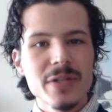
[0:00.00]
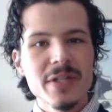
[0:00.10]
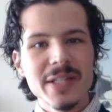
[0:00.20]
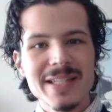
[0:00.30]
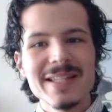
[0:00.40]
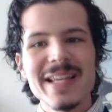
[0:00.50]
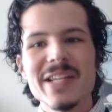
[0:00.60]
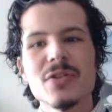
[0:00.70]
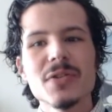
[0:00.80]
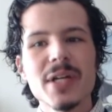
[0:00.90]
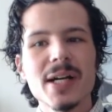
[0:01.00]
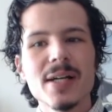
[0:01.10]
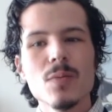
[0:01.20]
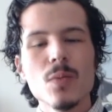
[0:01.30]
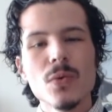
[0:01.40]
in this ancient
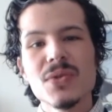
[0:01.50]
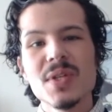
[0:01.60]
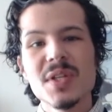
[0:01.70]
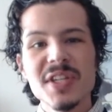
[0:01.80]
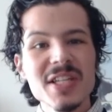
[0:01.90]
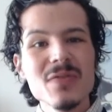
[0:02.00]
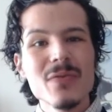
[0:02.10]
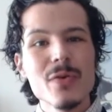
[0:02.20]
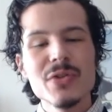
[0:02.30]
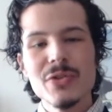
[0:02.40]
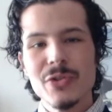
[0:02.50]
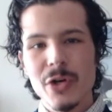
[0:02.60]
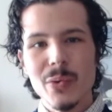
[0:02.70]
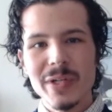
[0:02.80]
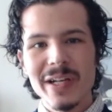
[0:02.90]
time was the need for
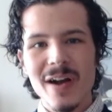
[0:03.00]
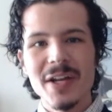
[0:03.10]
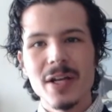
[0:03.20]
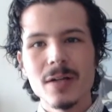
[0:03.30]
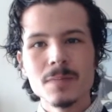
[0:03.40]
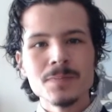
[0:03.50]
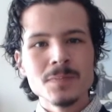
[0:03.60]
stone cutting.